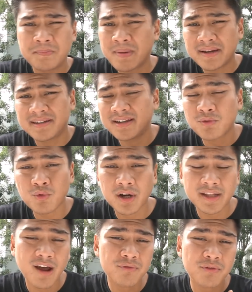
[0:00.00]
but didn't
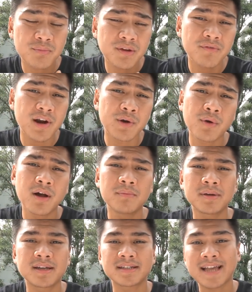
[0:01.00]
work out for me very well
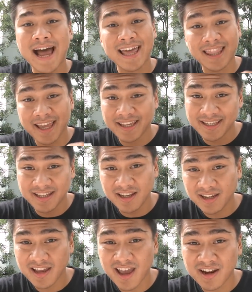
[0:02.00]
because I like
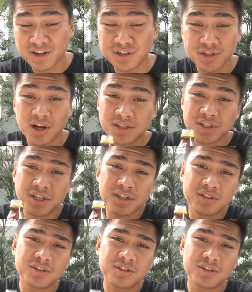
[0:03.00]
eating and indulging.